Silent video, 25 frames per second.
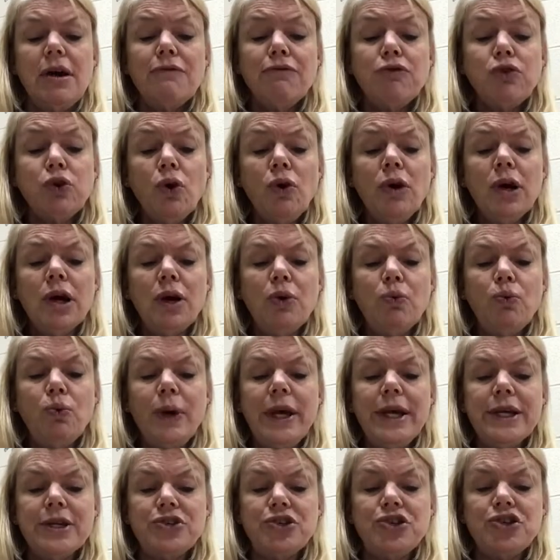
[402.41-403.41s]
Flora
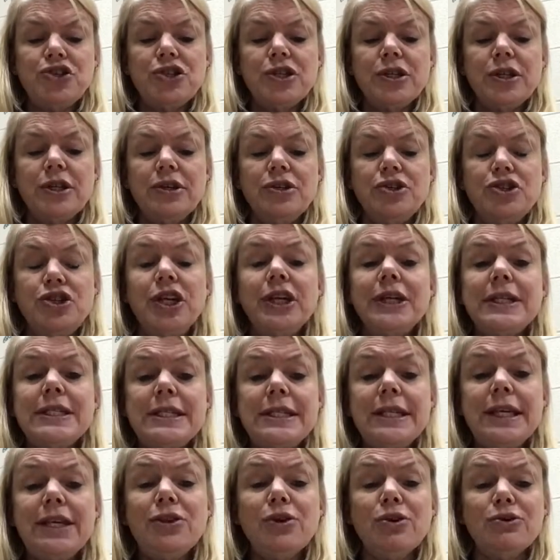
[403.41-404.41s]
wished she
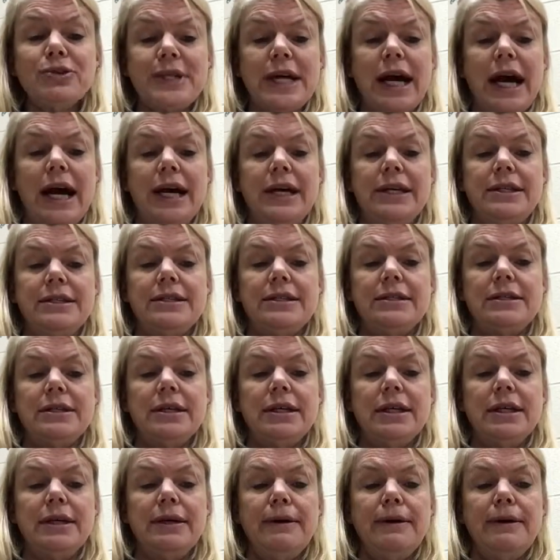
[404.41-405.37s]
could see those eyes.